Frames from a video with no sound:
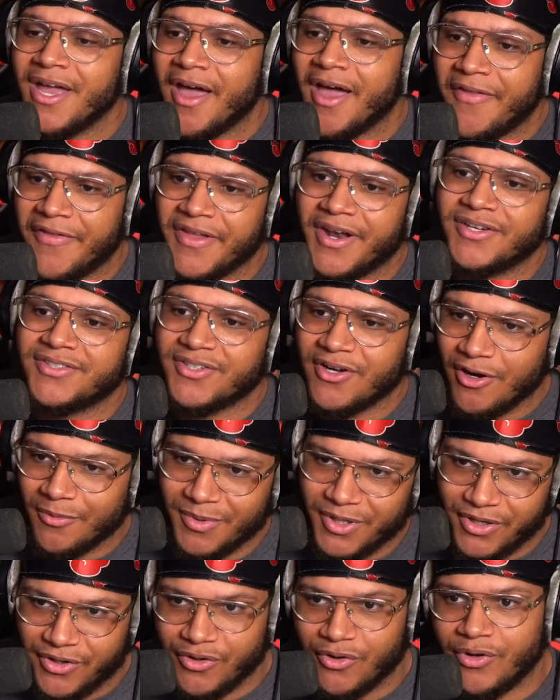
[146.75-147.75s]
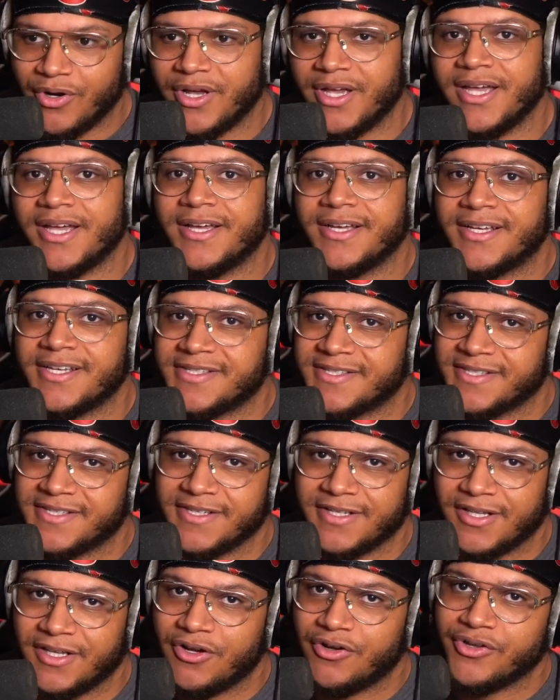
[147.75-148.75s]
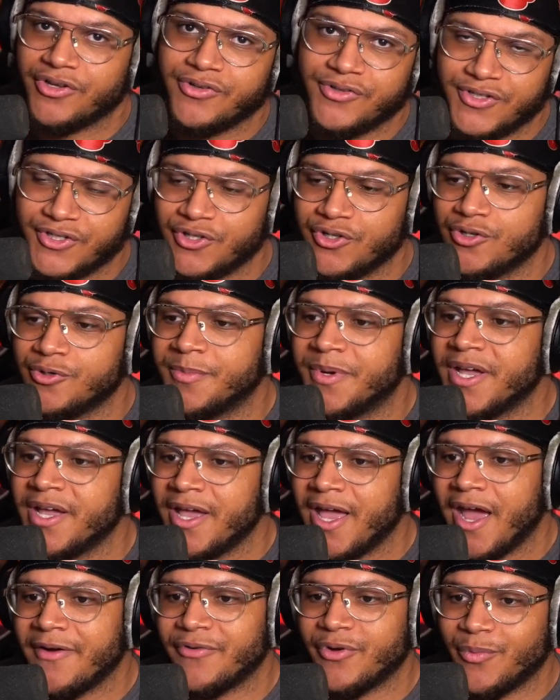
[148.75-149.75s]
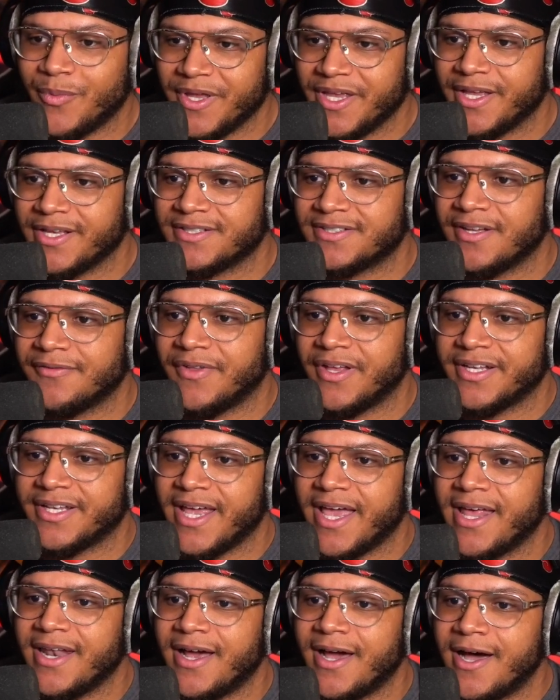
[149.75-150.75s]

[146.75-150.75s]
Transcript: And then I'll start uploading on, consistently on YouTube every week and stuff like that.